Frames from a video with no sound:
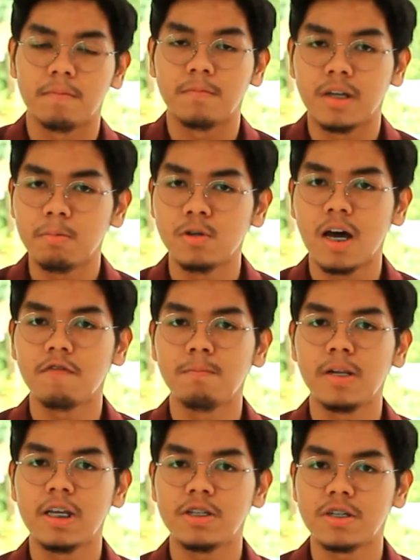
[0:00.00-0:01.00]
WWF
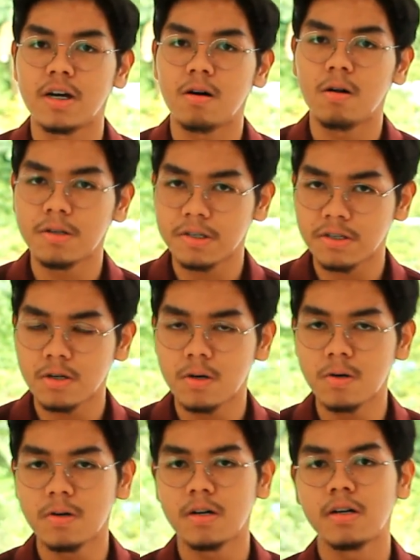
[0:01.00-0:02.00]
Malaysia
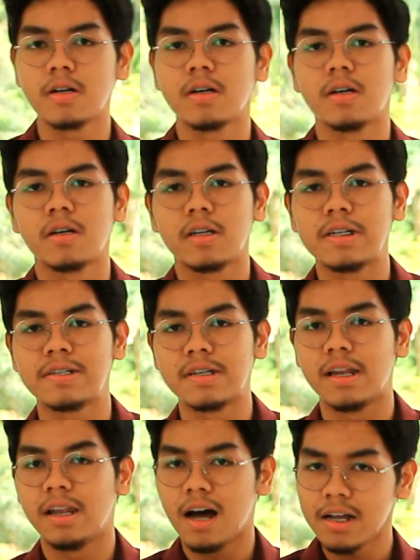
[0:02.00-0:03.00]
also is the
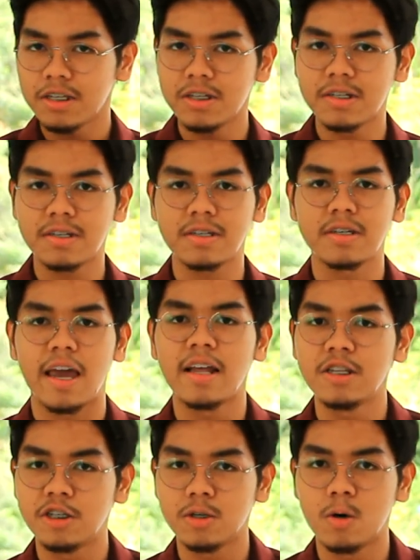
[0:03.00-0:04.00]
largest
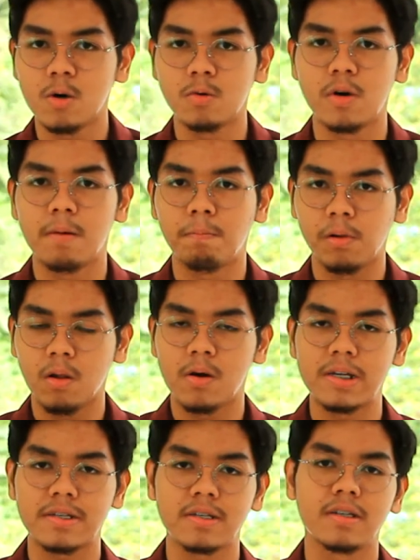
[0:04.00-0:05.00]
NGO who
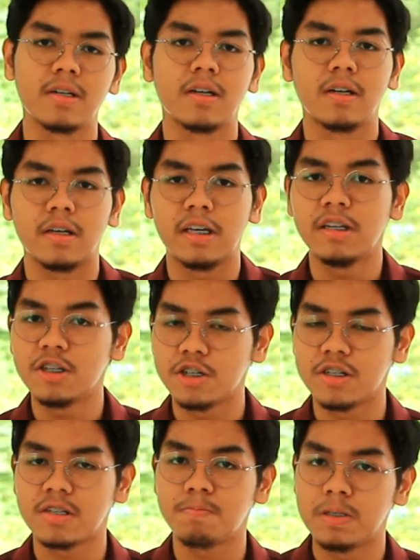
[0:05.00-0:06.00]
employs
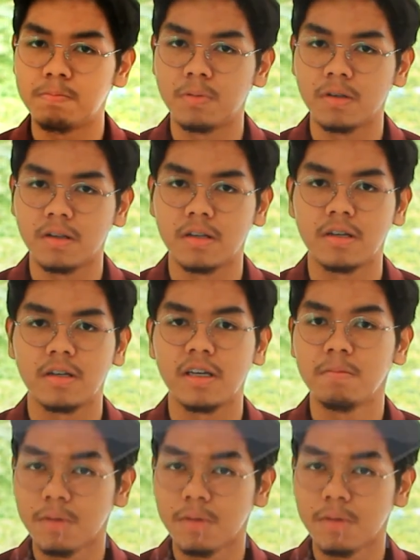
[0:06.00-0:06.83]
indigenous people in